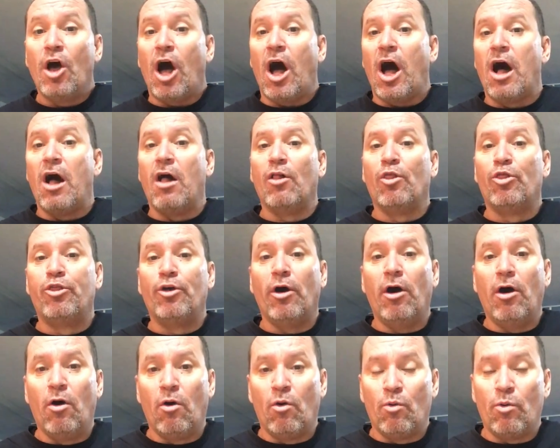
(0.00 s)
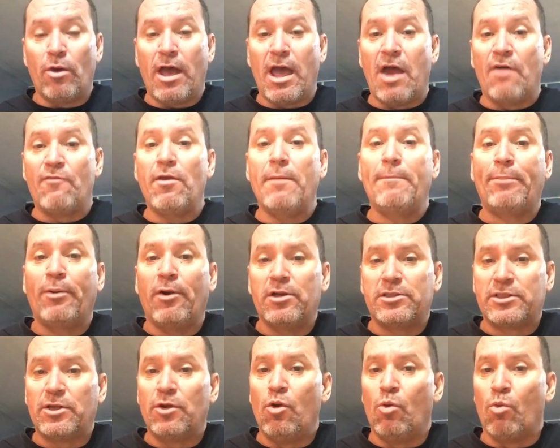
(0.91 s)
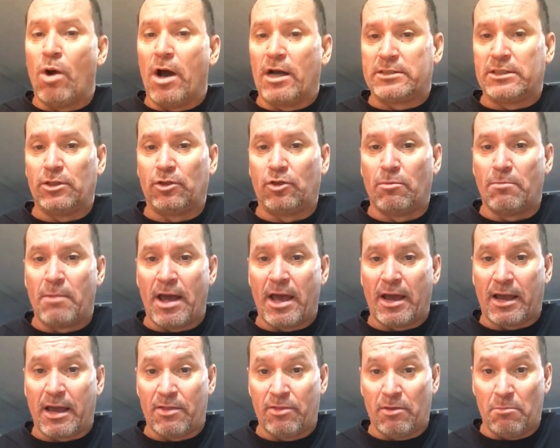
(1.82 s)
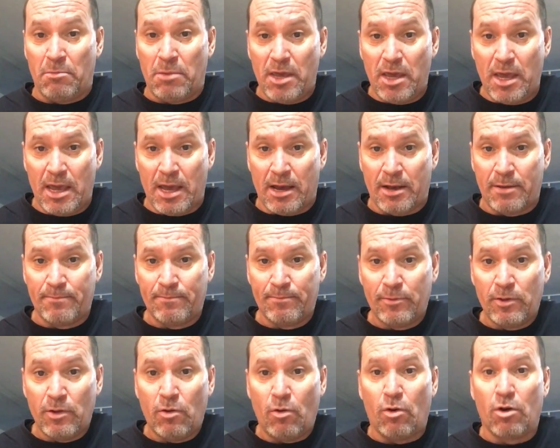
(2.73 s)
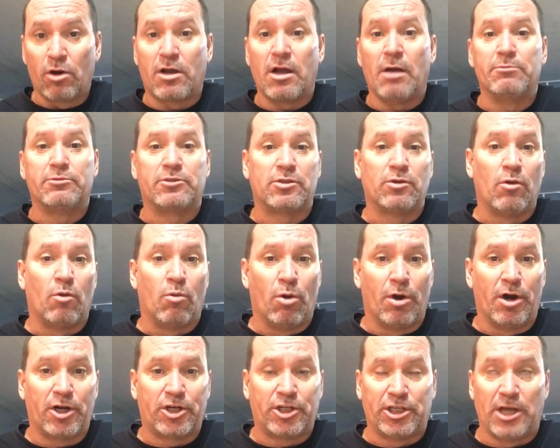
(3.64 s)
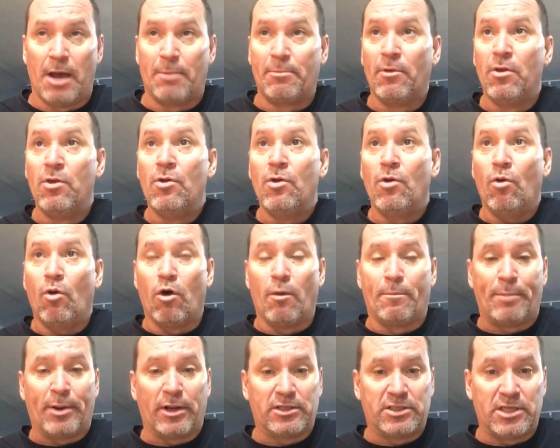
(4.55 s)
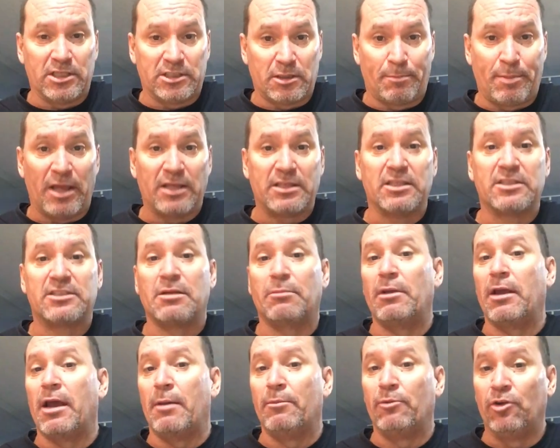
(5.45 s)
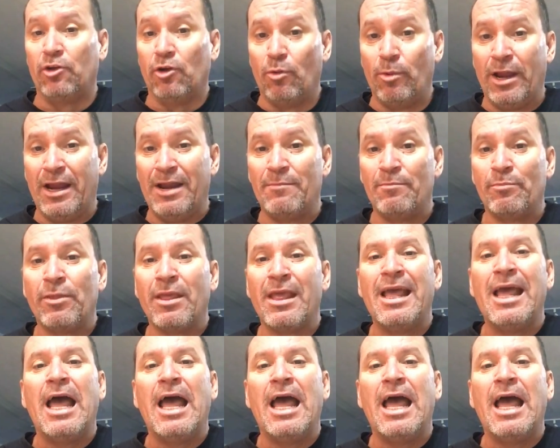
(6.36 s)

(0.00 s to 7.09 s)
Although every person who walks into my academia or comes to a workshop or participates in something I'm doing,